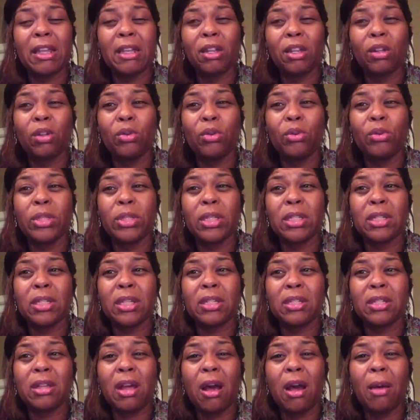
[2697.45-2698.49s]
it loses
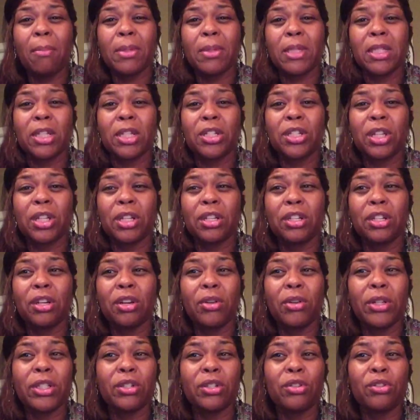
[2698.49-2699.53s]
its composition,
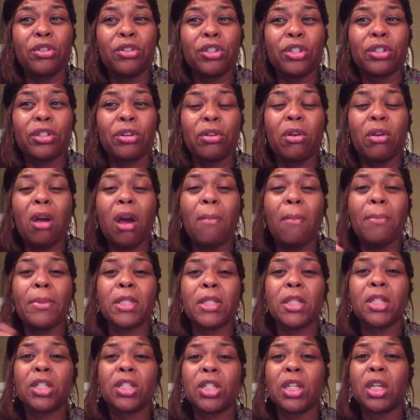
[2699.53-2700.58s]
its nutritional
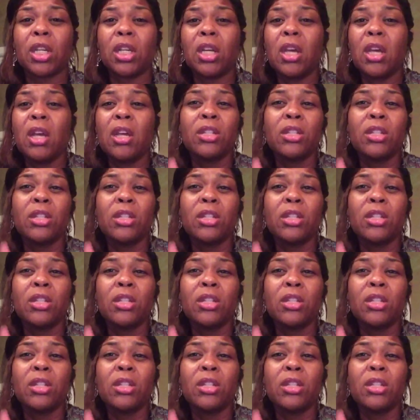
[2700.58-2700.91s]
composition.